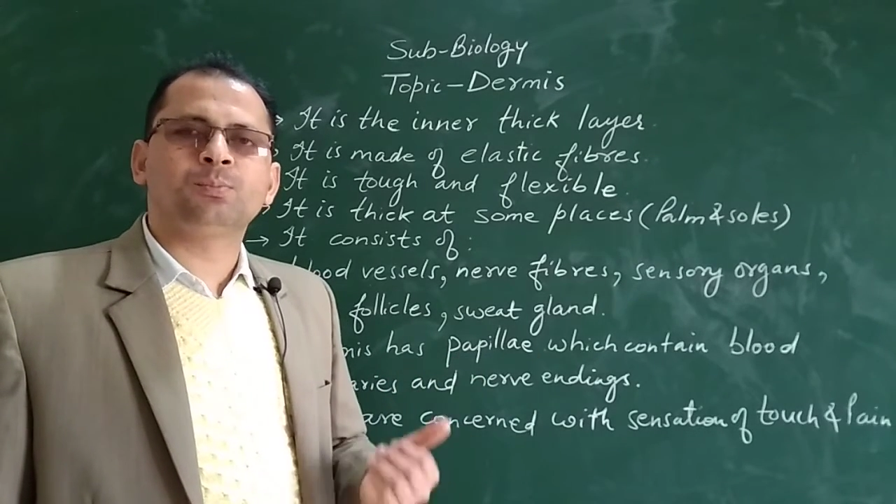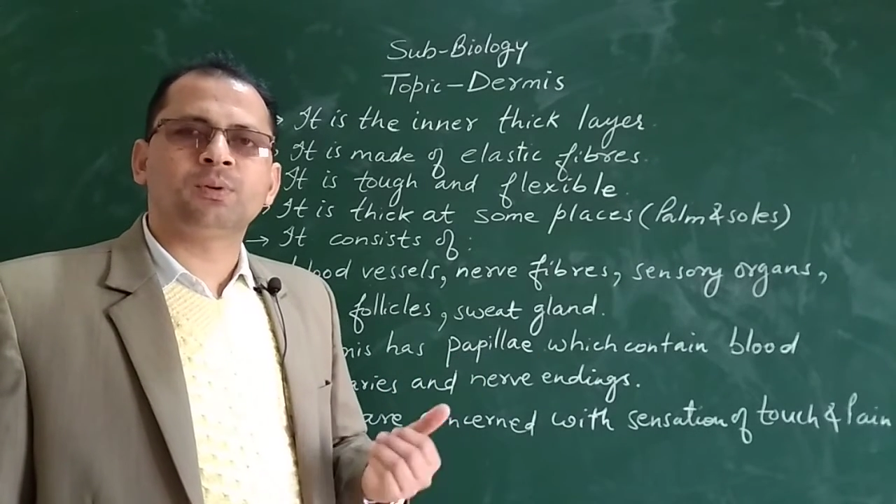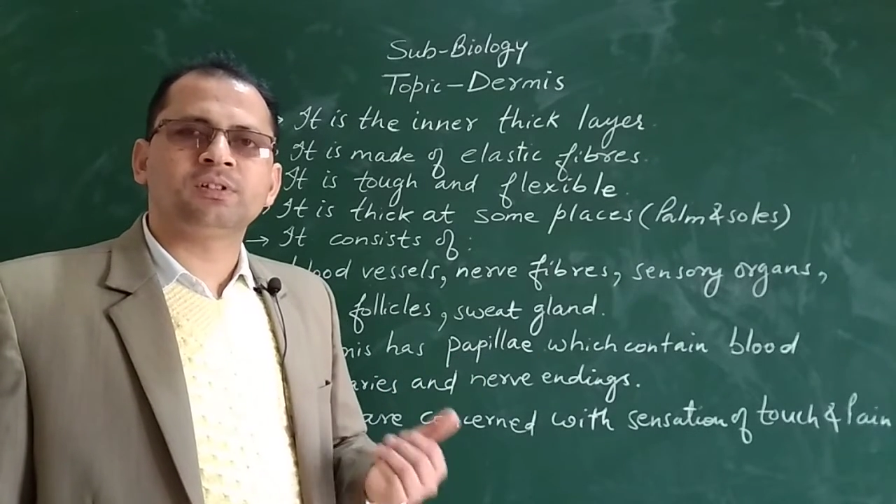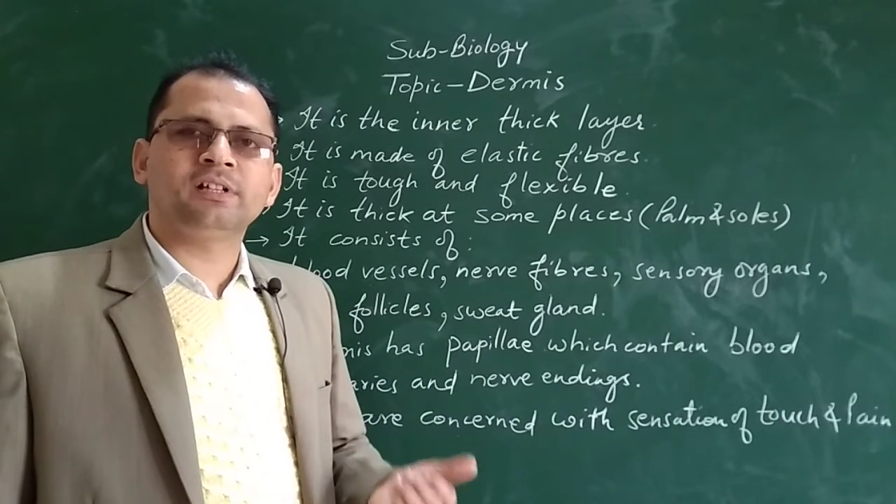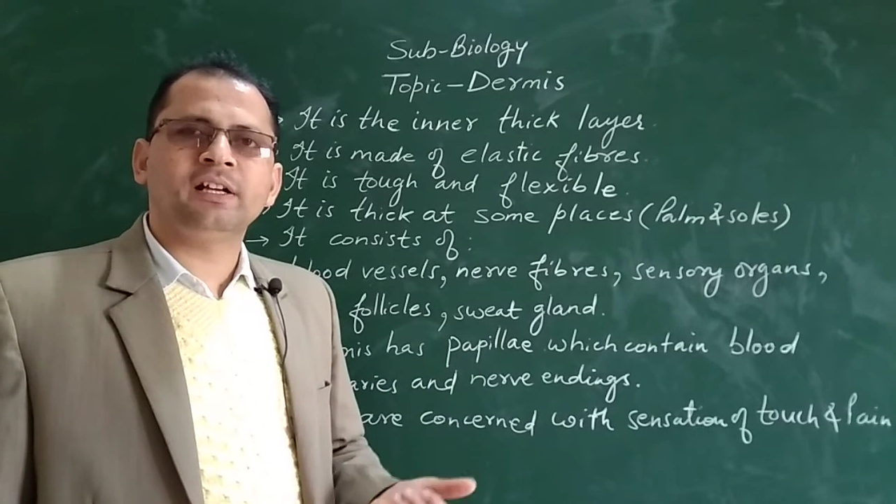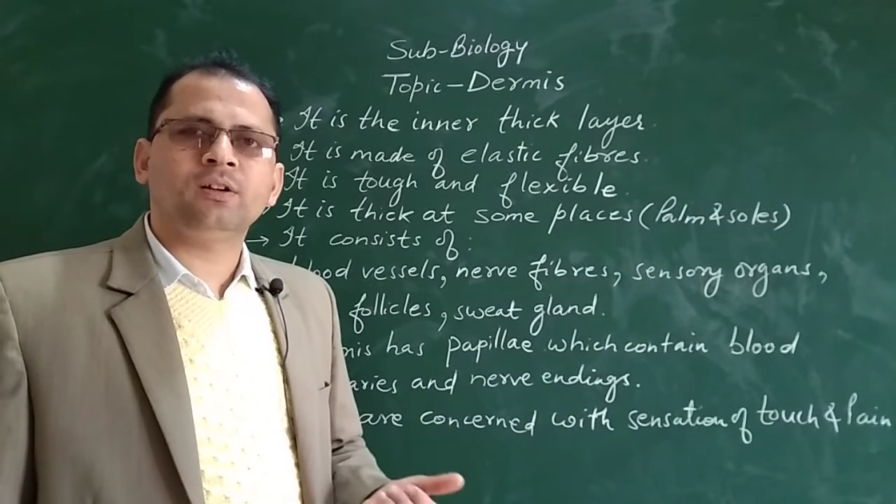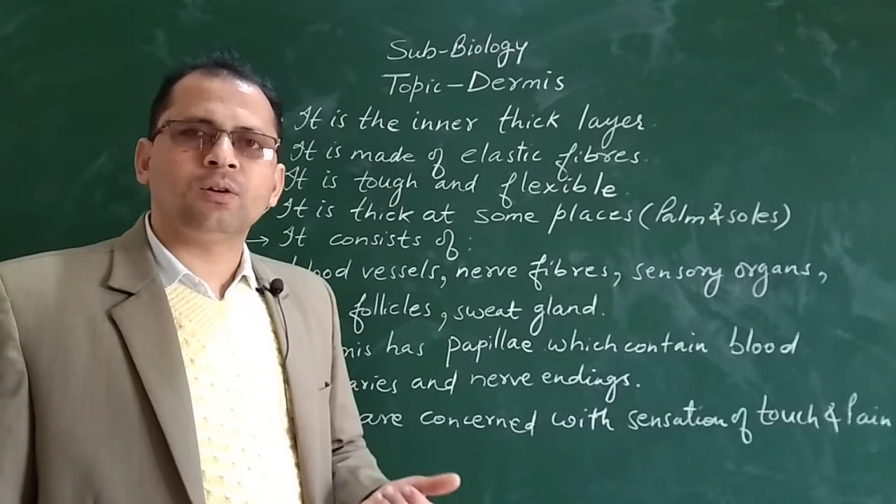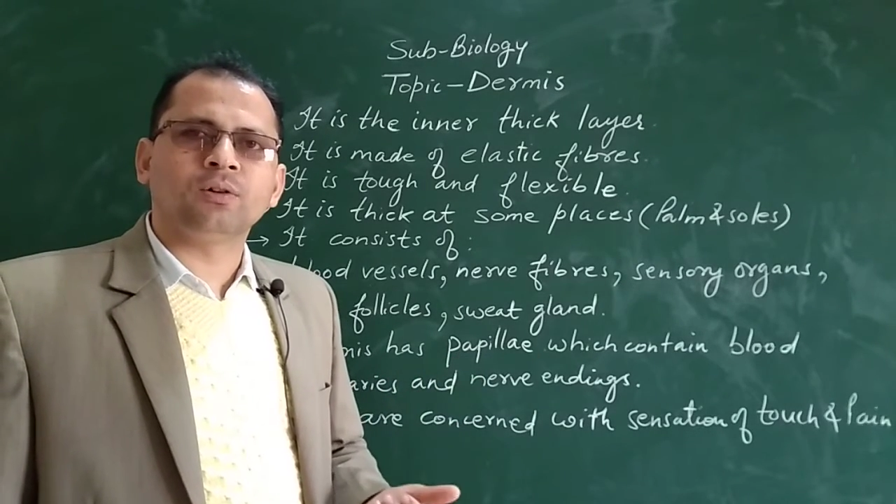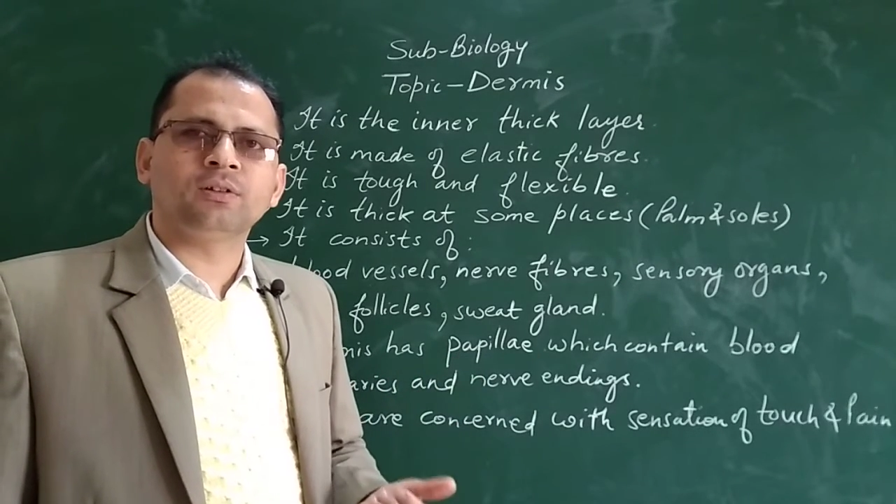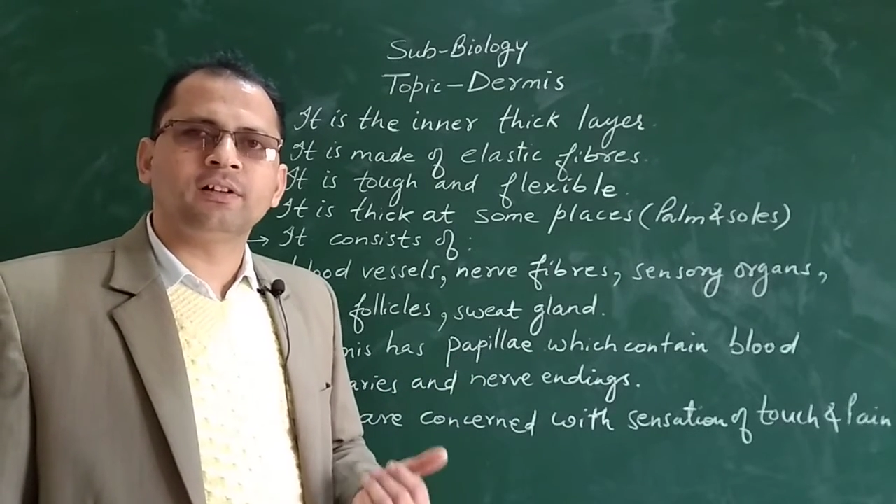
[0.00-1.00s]
present
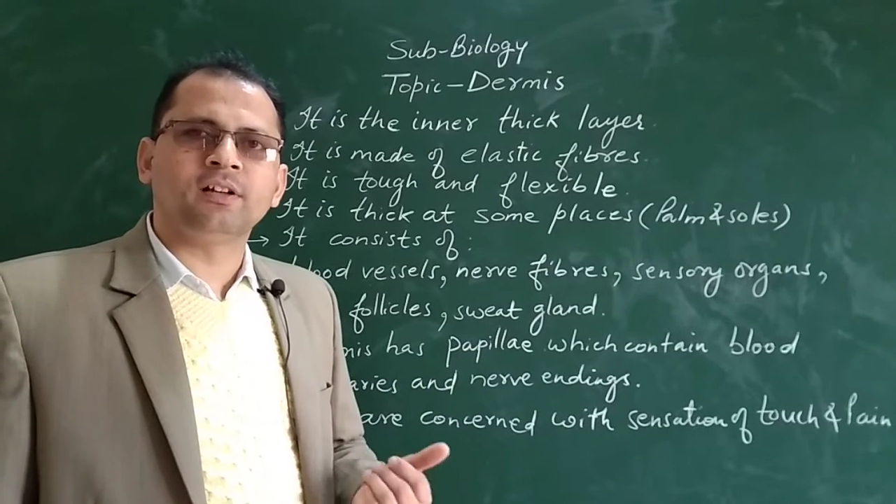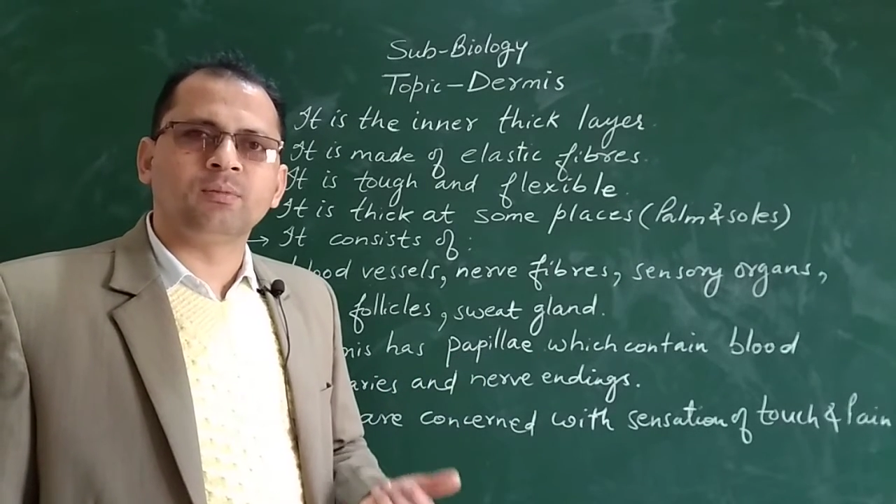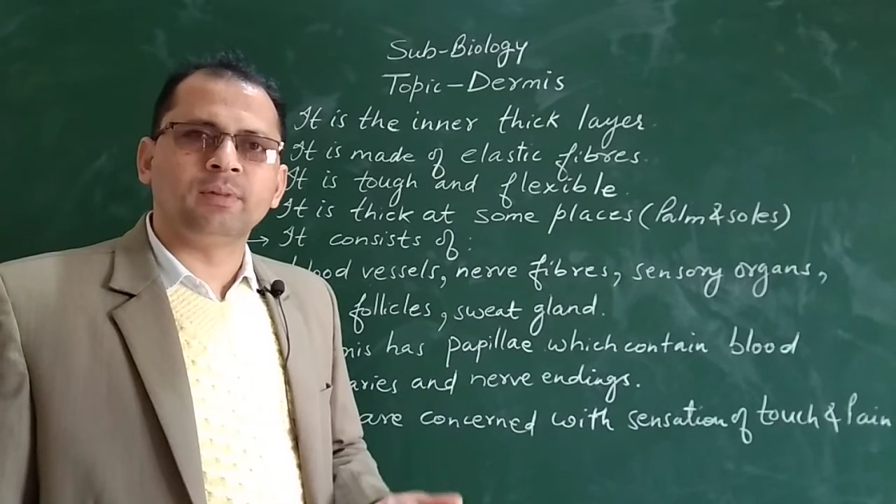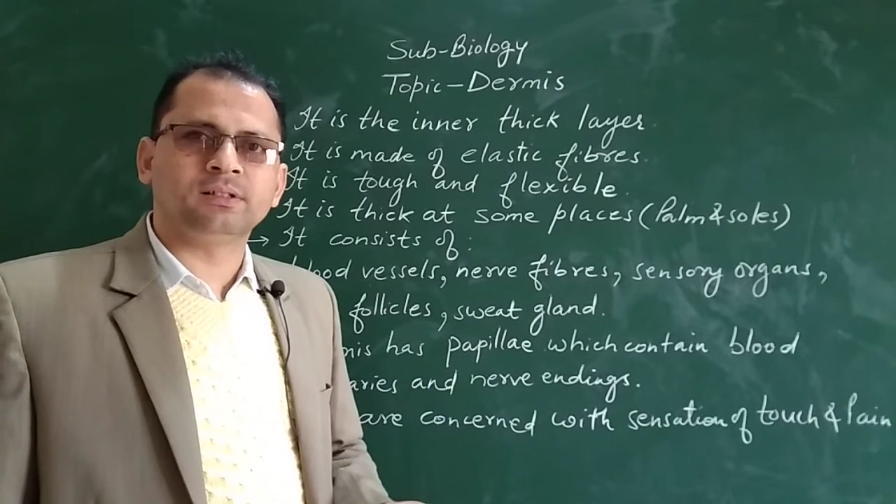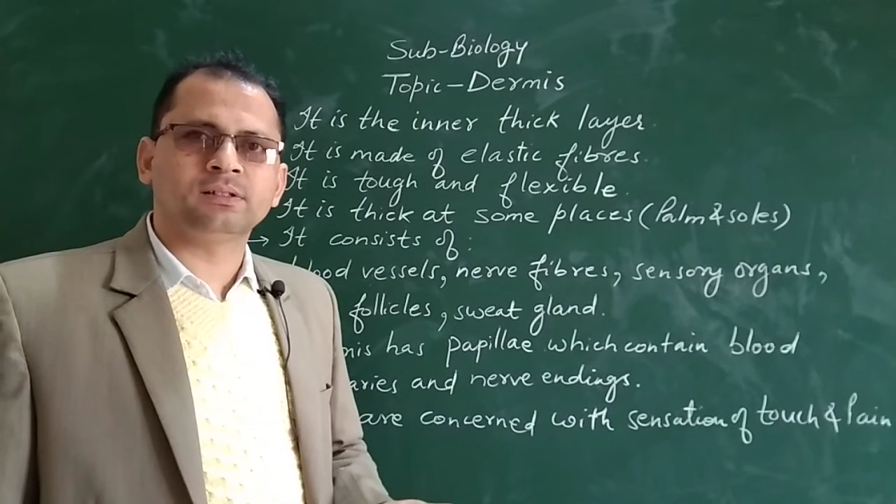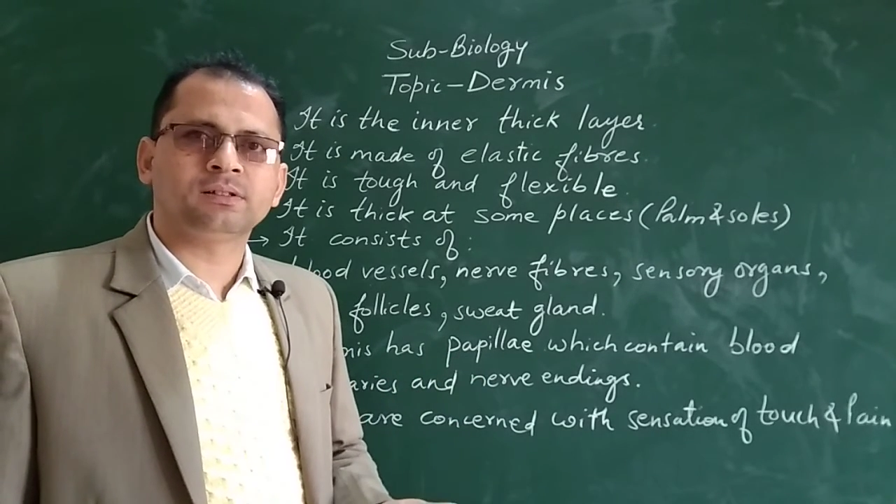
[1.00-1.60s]
on the dermis,